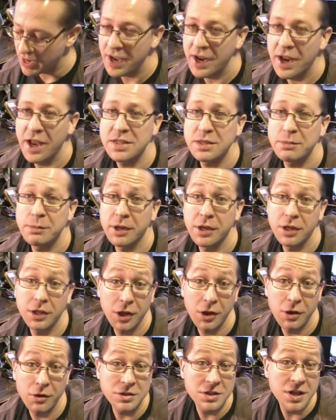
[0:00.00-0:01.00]
it has to be
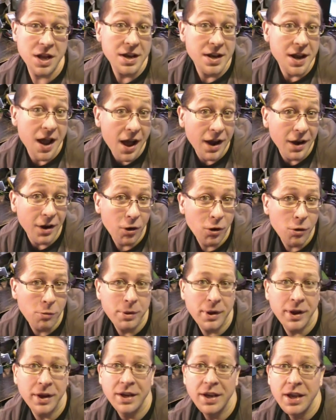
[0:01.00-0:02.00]
closed, not
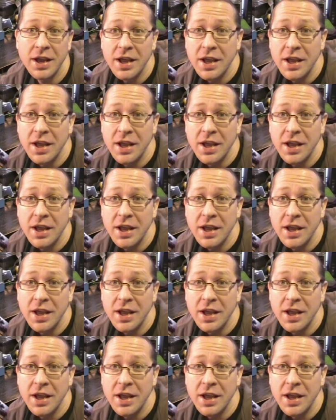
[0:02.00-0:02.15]
open.